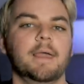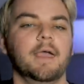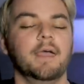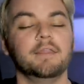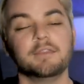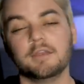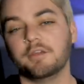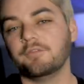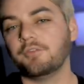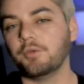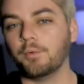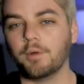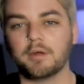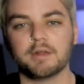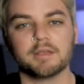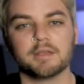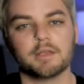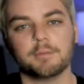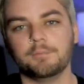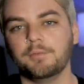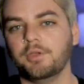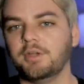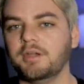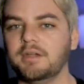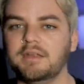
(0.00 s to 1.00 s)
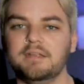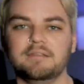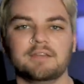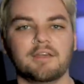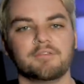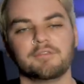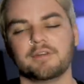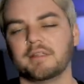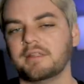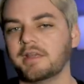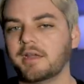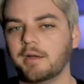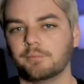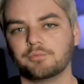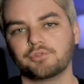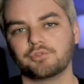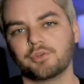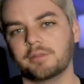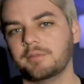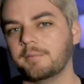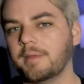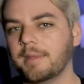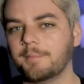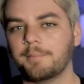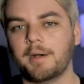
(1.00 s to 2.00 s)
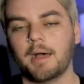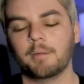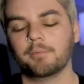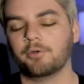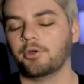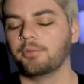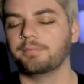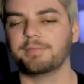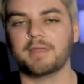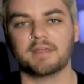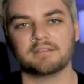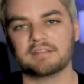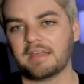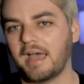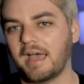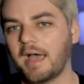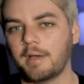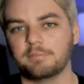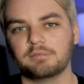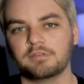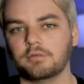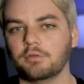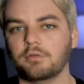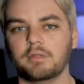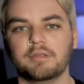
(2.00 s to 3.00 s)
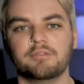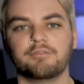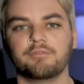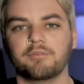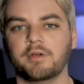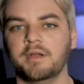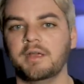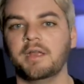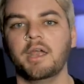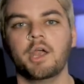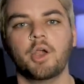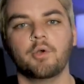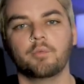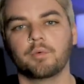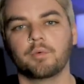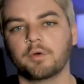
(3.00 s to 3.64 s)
And then if you want a community, definitely come join the Make Pop group. That's absolutely free.